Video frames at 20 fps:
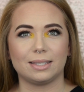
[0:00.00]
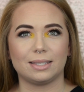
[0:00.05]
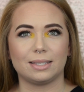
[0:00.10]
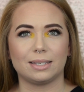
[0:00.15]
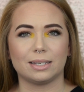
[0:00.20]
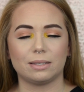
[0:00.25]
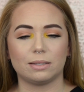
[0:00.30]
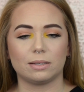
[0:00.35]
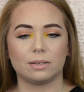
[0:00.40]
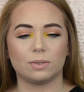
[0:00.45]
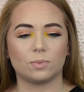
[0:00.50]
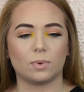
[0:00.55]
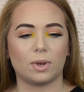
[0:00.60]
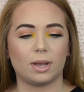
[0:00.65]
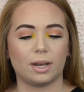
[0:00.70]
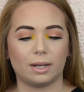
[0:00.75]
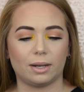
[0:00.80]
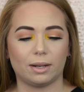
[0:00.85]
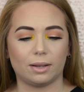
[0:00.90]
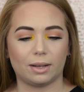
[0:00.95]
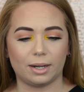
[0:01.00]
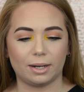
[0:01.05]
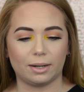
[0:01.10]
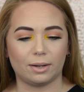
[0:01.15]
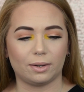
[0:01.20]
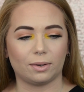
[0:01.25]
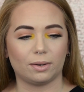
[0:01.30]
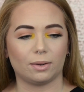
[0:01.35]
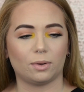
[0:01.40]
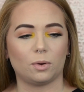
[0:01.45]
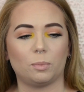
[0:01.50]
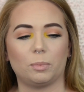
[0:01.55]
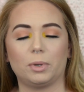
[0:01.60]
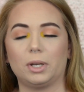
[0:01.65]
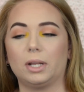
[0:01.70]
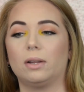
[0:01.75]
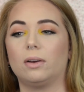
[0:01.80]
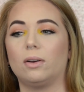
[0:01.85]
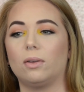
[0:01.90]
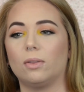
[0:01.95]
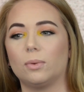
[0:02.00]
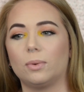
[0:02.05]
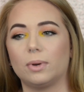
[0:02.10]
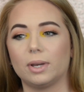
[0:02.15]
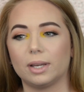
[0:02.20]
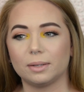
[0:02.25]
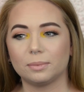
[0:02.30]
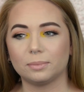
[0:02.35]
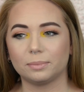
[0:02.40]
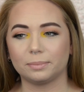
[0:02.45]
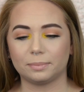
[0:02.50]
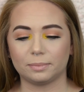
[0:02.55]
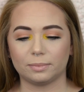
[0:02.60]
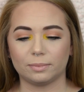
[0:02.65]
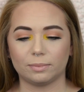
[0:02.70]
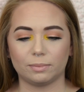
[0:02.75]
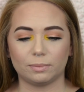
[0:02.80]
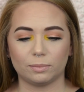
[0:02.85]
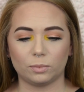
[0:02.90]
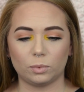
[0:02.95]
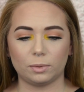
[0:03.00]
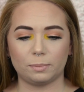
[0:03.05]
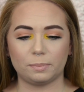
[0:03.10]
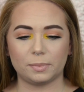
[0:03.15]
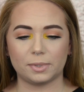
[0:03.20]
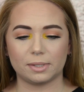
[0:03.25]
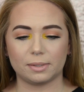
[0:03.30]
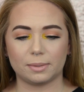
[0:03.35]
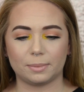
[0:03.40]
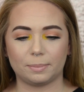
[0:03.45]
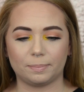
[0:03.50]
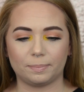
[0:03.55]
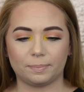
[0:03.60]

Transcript: This is when I didn't open it all the way. Whoops.